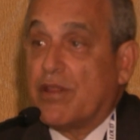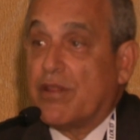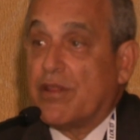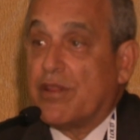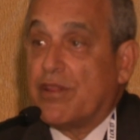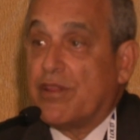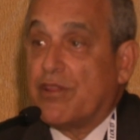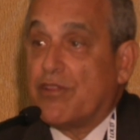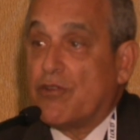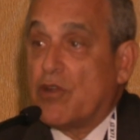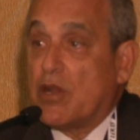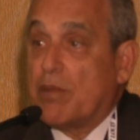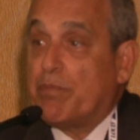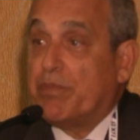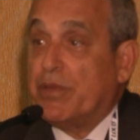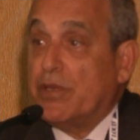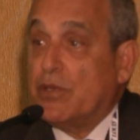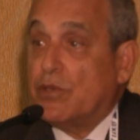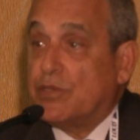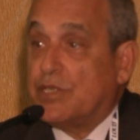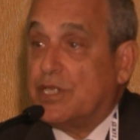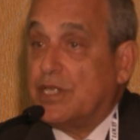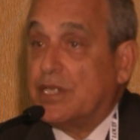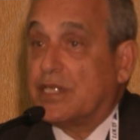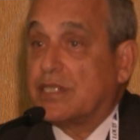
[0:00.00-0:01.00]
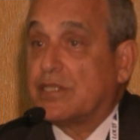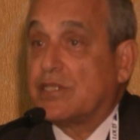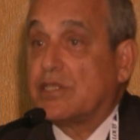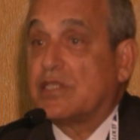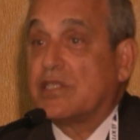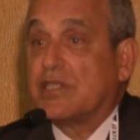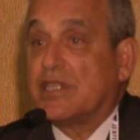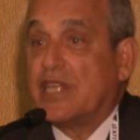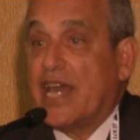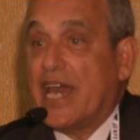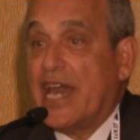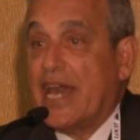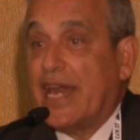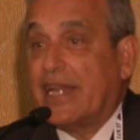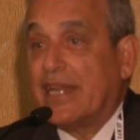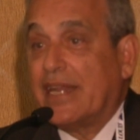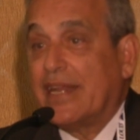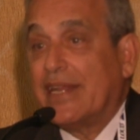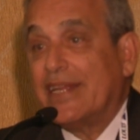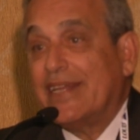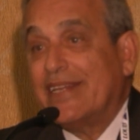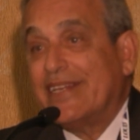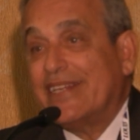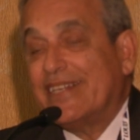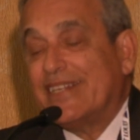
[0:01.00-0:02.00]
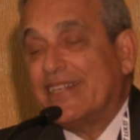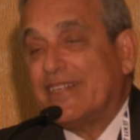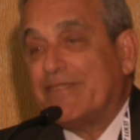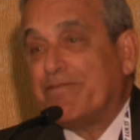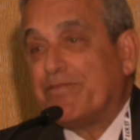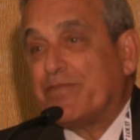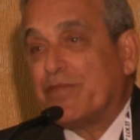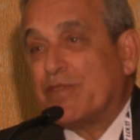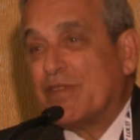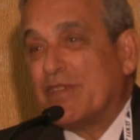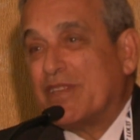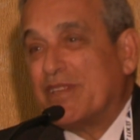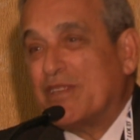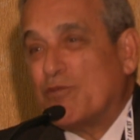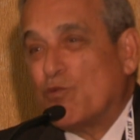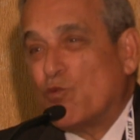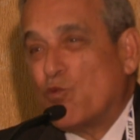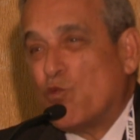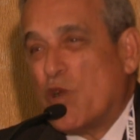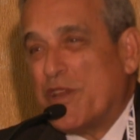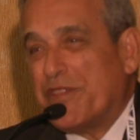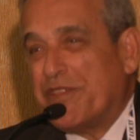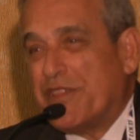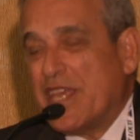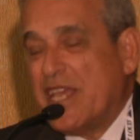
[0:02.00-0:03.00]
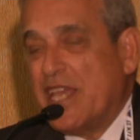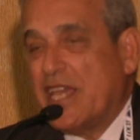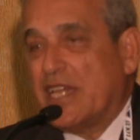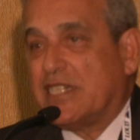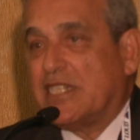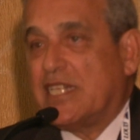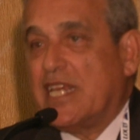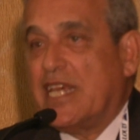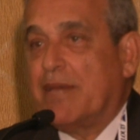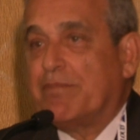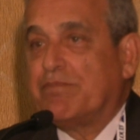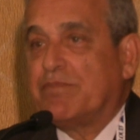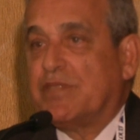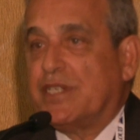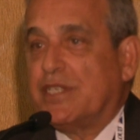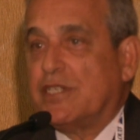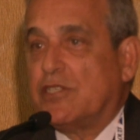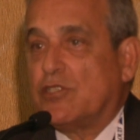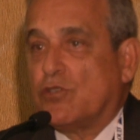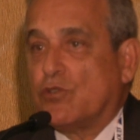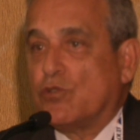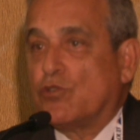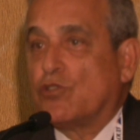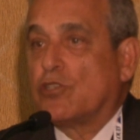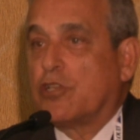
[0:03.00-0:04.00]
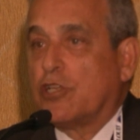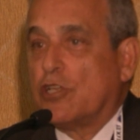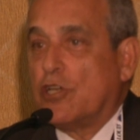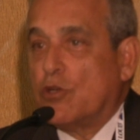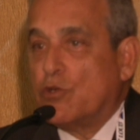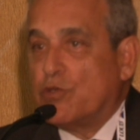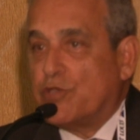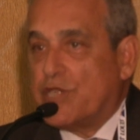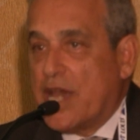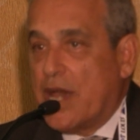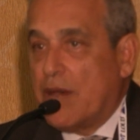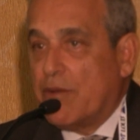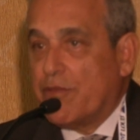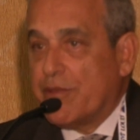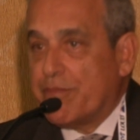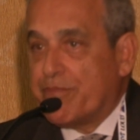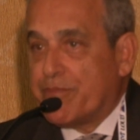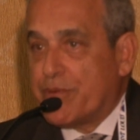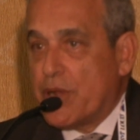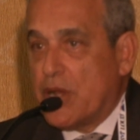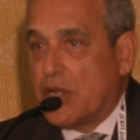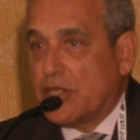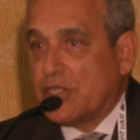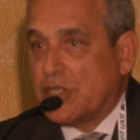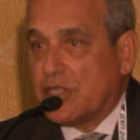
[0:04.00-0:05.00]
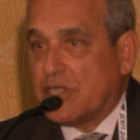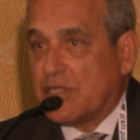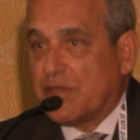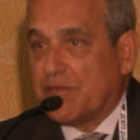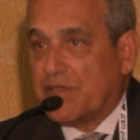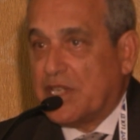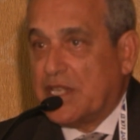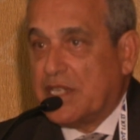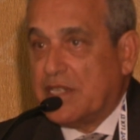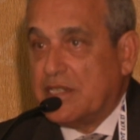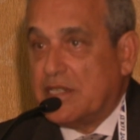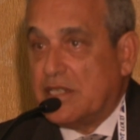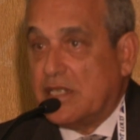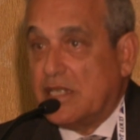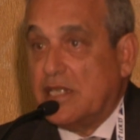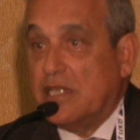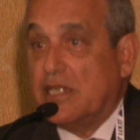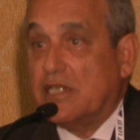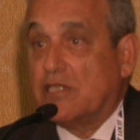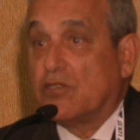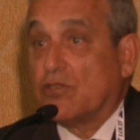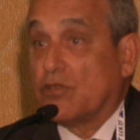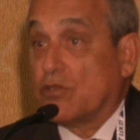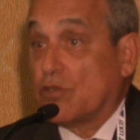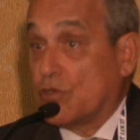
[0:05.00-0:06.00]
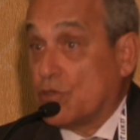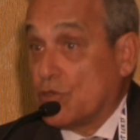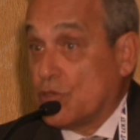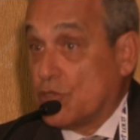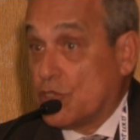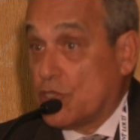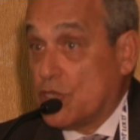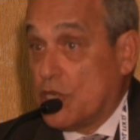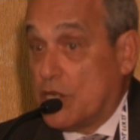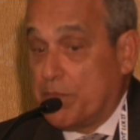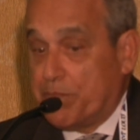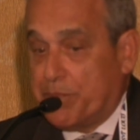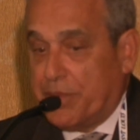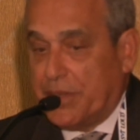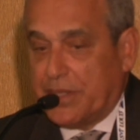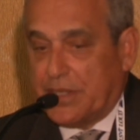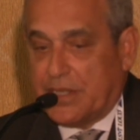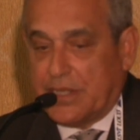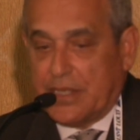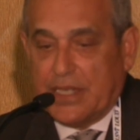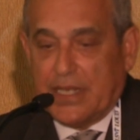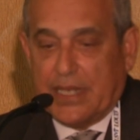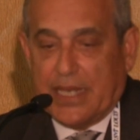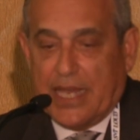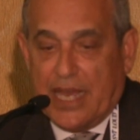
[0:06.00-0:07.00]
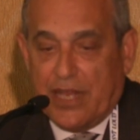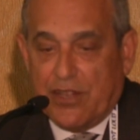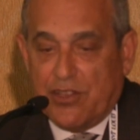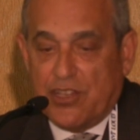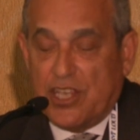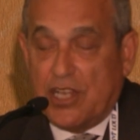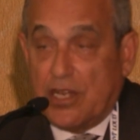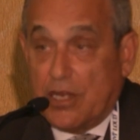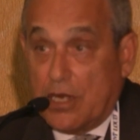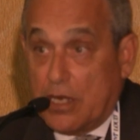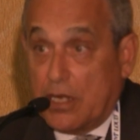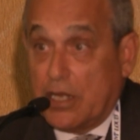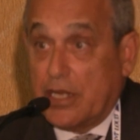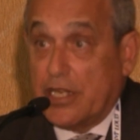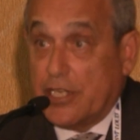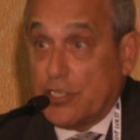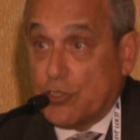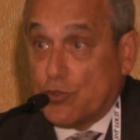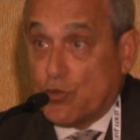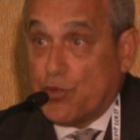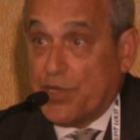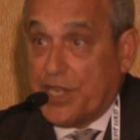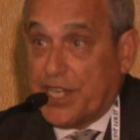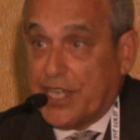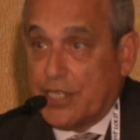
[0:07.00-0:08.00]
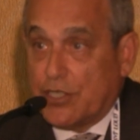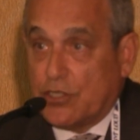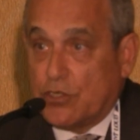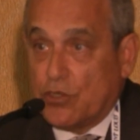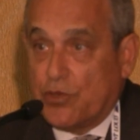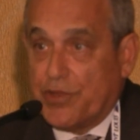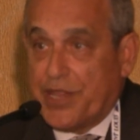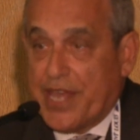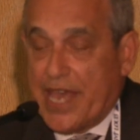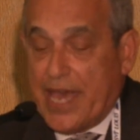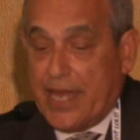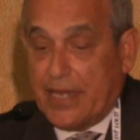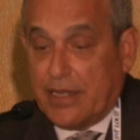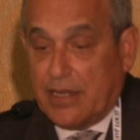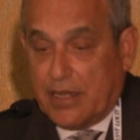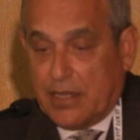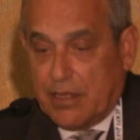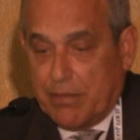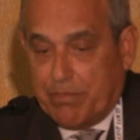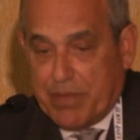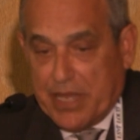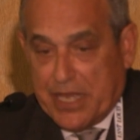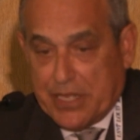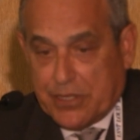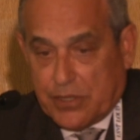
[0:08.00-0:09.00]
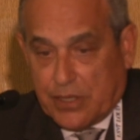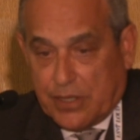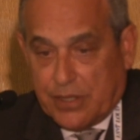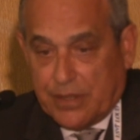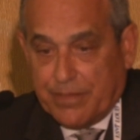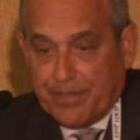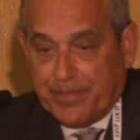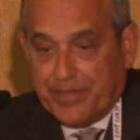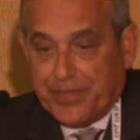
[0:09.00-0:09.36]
therapeutics that what they attempt is to slow down the process of the disease or to stop it. And the earliest we can do that, the better.